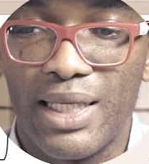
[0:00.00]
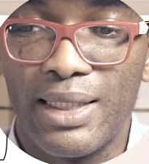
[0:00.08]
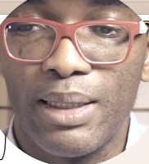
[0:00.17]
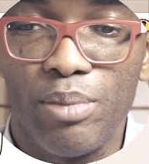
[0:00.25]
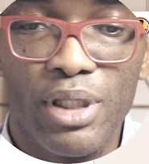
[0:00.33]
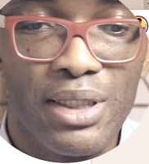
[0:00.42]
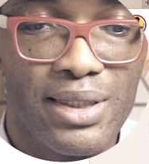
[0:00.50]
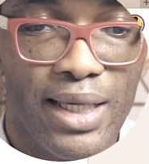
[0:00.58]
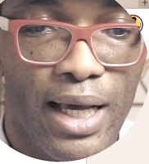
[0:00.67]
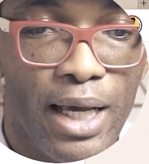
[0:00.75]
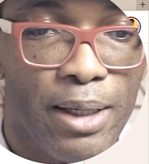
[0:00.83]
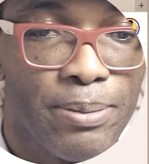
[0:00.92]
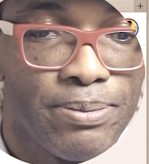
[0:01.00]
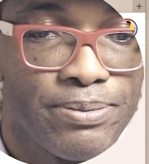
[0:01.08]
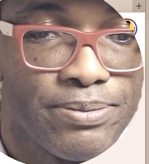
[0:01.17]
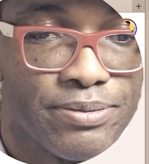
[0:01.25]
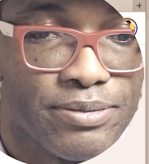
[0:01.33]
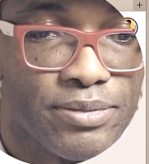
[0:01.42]
In the meantime,
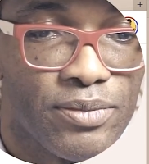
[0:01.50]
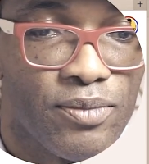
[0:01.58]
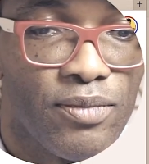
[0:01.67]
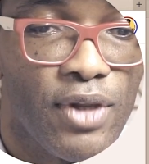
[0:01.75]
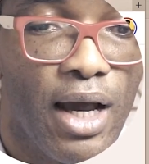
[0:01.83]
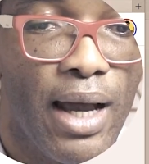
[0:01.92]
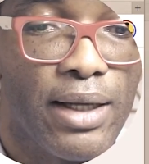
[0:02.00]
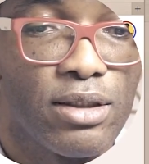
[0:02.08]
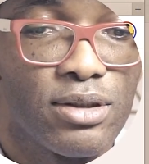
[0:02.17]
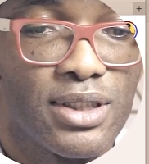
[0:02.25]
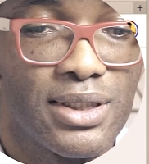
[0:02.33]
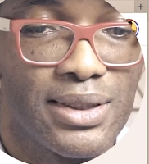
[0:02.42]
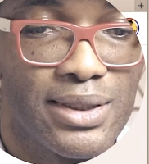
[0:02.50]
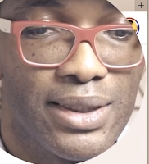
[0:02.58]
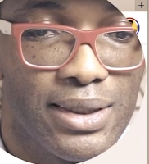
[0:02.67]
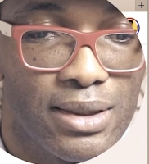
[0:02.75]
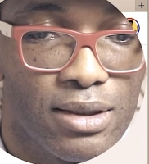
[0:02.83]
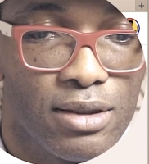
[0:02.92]
I could
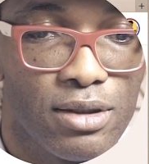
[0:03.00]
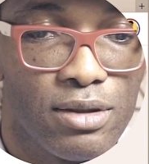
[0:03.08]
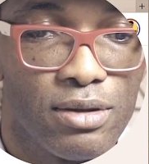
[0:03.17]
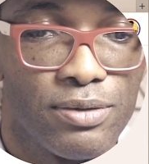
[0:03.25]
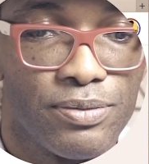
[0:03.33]
still,